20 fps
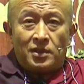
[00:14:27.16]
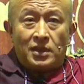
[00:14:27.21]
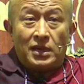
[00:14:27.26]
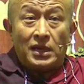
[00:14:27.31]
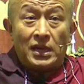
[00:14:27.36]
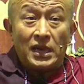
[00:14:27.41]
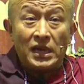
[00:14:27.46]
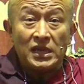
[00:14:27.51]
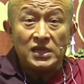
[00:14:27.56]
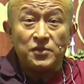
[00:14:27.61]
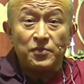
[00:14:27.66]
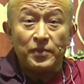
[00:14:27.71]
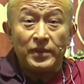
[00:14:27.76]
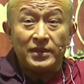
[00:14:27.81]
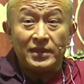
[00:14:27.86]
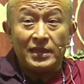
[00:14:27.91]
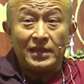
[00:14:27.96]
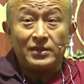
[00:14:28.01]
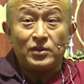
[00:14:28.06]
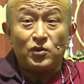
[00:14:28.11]
a
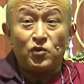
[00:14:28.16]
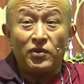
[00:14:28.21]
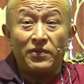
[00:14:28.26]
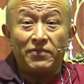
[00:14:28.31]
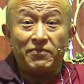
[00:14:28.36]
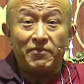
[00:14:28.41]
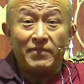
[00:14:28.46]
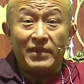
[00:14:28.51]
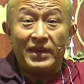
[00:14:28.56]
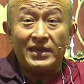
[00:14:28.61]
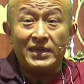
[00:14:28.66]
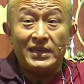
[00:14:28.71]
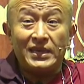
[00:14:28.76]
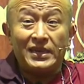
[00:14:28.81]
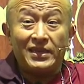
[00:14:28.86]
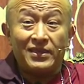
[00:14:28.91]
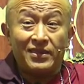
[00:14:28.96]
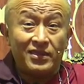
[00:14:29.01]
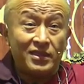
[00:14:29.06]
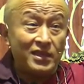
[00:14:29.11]
husband that you have married
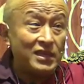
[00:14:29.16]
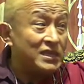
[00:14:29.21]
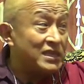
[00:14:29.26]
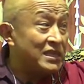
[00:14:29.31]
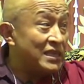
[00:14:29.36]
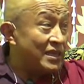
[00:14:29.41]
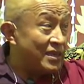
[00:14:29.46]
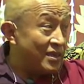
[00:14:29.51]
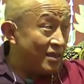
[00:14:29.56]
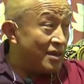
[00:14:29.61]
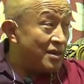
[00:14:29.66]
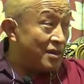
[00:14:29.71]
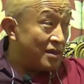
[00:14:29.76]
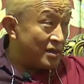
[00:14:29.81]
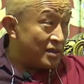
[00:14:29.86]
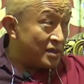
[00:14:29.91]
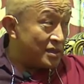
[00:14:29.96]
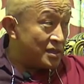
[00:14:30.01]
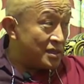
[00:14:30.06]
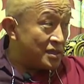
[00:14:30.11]
30
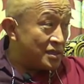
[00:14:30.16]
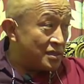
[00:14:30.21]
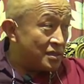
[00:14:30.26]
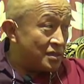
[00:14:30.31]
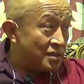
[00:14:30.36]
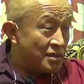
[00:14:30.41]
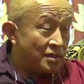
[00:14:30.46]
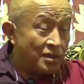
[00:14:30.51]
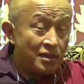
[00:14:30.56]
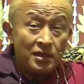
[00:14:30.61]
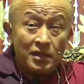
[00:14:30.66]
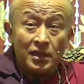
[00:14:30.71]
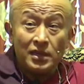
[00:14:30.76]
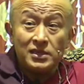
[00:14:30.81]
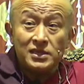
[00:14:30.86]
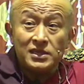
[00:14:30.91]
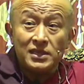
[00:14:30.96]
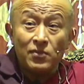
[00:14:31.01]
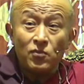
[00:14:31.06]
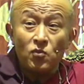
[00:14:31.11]
years, and
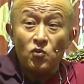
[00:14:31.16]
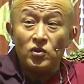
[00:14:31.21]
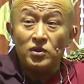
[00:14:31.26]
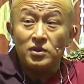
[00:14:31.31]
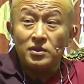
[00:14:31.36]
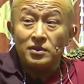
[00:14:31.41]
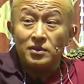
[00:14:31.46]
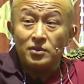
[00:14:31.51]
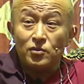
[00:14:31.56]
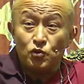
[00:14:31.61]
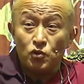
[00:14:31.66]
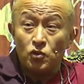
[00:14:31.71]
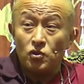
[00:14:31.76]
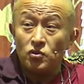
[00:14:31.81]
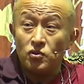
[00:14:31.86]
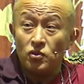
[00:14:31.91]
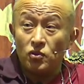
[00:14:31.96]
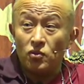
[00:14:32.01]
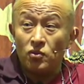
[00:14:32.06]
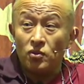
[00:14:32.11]
someone
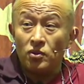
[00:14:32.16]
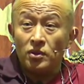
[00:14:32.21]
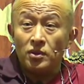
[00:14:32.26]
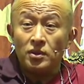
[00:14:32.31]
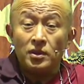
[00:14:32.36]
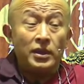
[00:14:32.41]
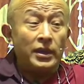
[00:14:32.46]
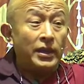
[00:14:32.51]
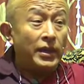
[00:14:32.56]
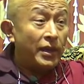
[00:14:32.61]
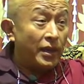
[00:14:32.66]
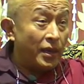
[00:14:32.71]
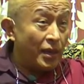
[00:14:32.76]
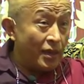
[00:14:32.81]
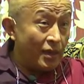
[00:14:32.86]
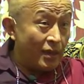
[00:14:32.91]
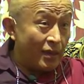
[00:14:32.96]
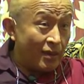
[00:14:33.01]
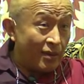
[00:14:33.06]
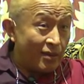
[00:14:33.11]
told you,
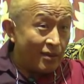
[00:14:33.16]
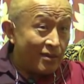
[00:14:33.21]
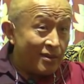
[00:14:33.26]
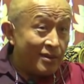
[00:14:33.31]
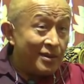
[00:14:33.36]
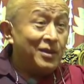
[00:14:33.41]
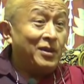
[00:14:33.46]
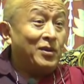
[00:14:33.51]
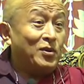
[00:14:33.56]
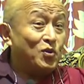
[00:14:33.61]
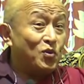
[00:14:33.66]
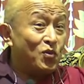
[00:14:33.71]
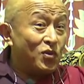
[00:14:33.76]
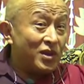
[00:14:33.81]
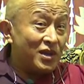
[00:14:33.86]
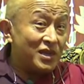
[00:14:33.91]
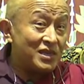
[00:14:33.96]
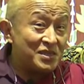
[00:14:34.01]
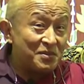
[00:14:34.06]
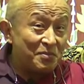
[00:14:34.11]
hey, your
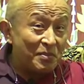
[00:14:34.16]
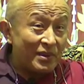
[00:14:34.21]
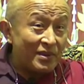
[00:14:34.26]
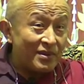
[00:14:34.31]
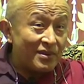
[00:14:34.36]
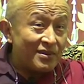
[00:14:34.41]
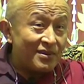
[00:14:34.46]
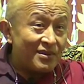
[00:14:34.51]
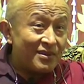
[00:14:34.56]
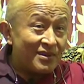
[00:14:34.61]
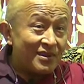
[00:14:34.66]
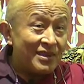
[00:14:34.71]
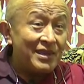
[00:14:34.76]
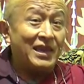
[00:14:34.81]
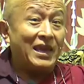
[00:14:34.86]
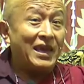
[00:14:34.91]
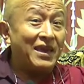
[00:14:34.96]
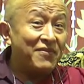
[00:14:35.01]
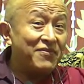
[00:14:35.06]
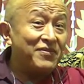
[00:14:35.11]
husband,
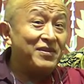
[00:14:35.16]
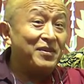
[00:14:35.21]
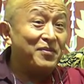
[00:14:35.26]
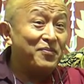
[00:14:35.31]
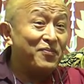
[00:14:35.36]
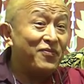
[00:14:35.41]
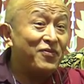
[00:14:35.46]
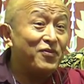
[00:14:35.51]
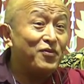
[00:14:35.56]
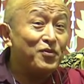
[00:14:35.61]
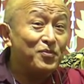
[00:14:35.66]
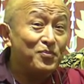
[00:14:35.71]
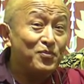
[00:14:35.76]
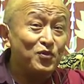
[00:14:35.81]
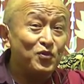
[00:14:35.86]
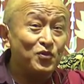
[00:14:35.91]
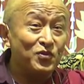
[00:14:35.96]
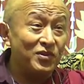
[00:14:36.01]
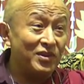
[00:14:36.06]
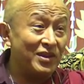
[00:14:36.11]
every full
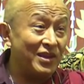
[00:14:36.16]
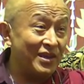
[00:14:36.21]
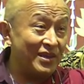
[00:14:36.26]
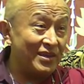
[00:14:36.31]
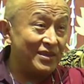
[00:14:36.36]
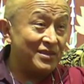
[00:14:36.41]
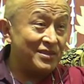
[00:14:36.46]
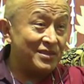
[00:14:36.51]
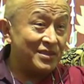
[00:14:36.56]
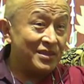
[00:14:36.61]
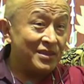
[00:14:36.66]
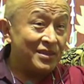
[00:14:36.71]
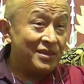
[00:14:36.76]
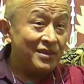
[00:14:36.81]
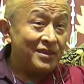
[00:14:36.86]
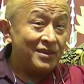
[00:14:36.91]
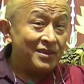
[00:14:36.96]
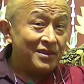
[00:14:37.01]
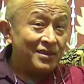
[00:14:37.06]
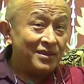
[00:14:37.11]
moon night,
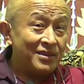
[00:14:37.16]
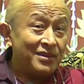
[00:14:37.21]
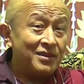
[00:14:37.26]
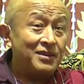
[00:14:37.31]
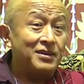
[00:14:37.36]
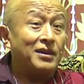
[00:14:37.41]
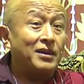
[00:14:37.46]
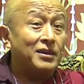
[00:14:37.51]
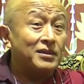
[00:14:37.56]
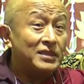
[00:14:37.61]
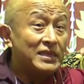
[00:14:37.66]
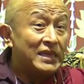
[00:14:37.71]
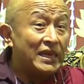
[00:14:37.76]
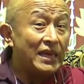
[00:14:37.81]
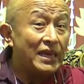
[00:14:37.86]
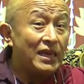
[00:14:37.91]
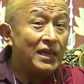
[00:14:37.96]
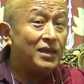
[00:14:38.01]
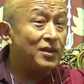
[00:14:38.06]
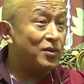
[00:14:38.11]

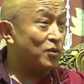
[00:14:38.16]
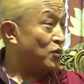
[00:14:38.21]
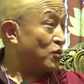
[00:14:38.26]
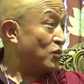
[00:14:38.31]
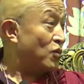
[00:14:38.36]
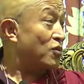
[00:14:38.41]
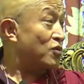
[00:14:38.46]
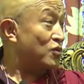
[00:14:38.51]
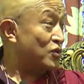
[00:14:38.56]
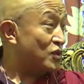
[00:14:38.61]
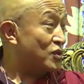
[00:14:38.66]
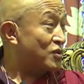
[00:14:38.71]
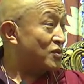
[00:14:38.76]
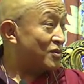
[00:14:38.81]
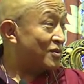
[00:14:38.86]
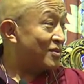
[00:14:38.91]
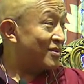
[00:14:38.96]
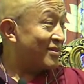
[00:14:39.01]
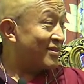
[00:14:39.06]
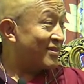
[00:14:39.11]
tail grows
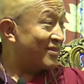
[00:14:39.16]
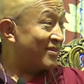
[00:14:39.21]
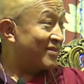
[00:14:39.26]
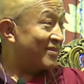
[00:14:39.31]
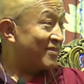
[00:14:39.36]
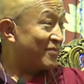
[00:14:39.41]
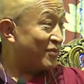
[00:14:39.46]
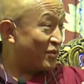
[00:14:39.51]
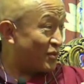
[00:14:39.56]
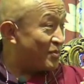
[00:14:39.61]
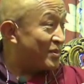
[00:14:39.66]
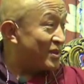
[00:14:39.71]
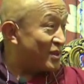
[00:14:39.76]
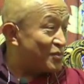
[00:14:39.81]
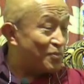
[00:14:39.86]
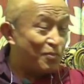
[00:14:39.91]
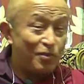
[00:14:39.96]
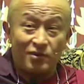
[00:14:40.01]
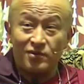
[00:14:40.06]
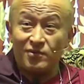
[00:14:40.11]
from his
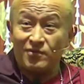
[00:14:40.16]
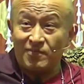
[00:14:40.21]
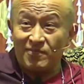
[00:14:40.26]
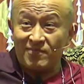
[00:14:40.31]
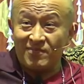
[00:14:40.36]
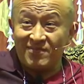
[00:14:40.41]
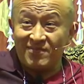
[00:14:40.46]
bottom.